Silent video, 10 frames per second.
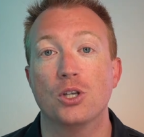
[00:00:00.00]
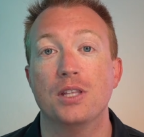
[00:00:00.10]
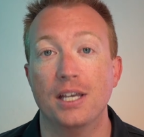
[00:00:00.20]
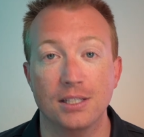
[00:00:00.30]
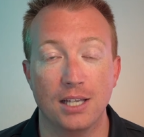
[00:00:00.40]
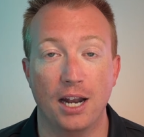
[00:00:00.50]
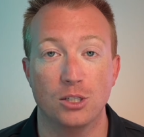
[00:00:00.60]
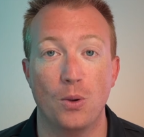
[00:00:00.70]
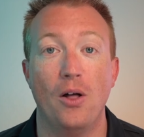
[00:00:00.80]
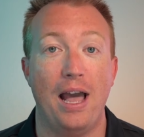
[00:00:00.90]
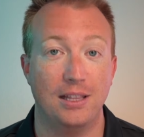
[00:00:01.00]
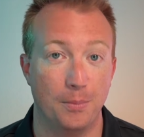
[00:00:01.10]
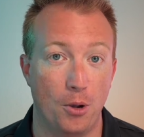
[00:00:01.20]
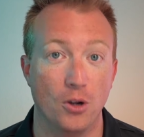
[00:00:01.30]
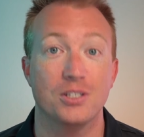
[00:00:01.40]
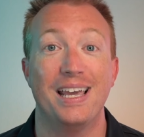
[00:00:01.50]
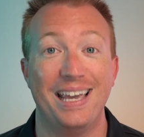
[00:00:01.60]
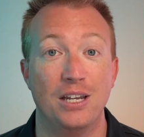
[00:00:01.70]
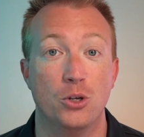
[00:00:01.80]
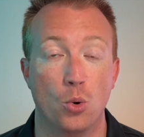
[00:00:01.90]
on the inside as well at the bars
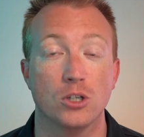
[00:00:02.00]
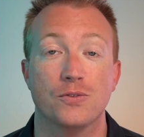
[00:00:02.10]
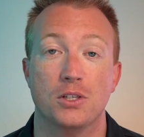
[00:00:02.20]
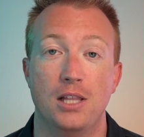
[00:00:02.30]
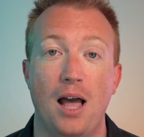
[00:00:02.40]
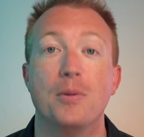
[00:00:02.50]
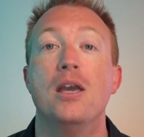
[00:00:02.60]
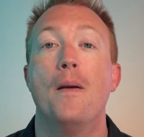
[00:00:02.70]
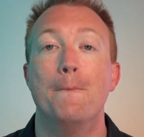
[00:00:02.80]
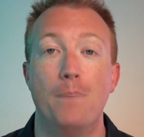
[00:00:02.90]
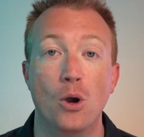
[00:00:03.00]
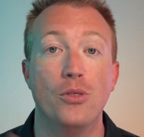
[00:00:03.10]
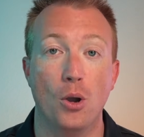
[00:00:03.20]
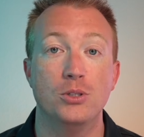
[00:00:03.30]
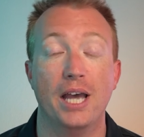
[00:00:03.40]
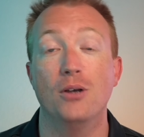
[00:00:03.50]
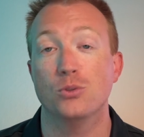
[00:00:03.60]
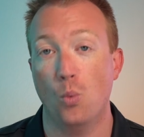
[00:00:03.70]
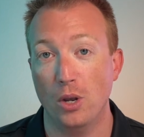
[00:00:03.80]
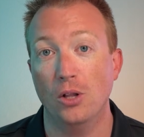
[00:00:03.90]
indoors for the lobby. Both hotels
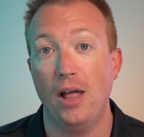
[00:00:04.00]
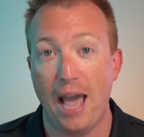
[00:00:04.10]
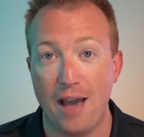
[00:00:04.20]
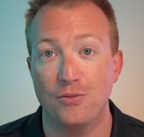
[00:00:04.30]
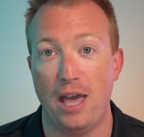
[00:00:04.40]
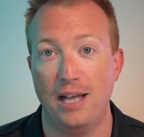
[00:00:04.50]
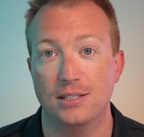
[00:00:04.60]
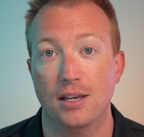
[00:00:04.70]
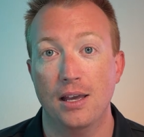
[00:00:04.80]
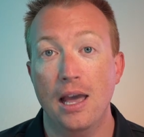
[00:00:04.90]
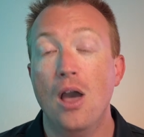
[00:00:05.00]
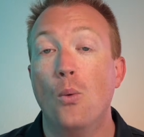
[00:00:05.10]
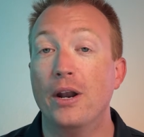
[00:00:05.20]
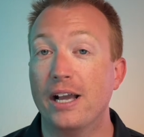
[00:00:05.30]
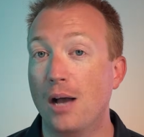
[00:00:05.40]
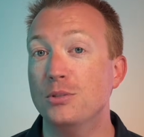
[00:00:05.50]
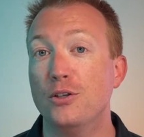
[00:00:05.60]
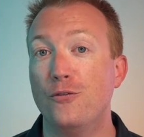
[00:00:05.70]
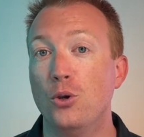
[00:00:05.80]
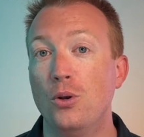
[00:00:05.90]
will have that. When it comes to
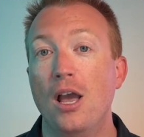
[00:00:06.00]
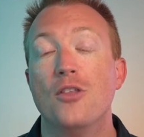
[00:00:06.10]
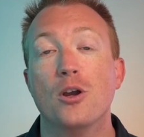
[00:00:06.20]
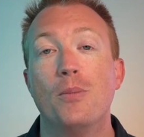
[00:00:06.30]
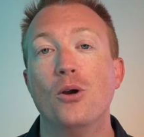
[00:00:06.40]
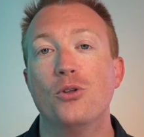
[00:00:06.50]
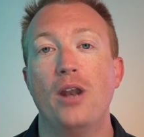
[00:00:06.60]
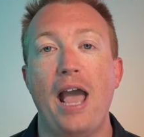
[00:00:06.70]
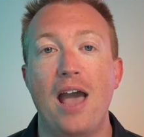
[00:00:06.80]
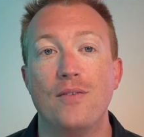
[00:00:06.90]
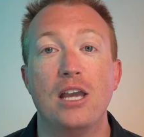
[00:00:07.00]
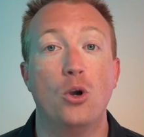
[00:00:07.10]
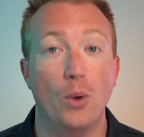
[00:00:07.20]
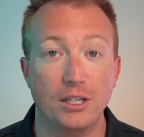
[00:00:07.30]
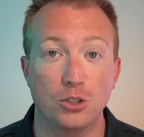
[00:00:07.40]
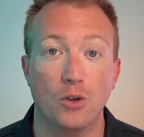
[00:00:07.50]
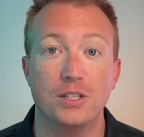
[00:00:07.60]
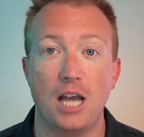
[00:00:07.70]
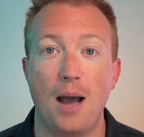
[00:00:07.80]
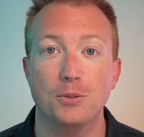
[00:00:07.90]
food, they're both going to have a quick
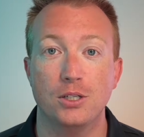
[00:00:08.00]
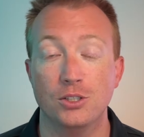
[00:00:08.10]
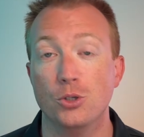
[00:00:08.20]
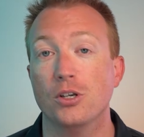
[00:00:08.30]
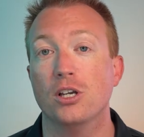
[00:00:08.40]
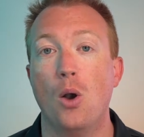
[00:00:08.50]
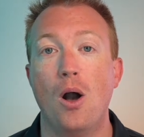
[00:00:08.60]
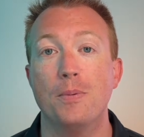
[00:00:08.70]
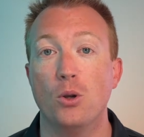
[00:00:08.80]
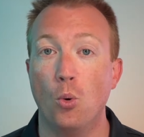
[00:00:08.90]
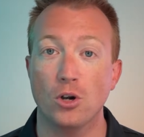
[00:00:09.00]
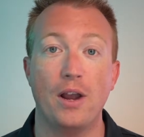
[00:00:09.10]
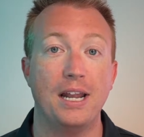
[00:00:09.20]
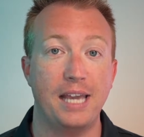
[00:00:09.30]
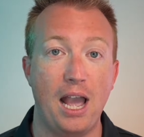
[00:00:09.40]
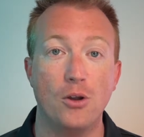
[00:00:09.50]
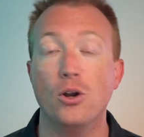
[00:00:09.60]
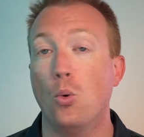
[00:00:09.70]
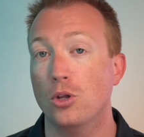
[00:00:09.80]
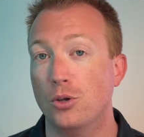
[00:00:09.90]
service option, so you can go up and order at a counter,
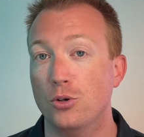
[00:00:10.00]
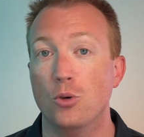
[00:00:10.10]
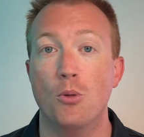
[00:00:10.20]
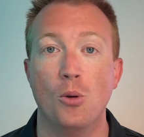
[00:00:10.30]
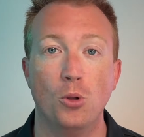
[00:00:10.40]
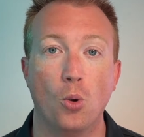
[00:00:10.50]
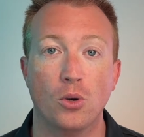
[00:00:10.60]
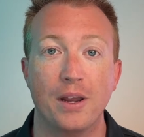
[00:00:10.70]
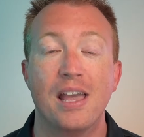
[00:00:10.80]
or you can do mobile ordering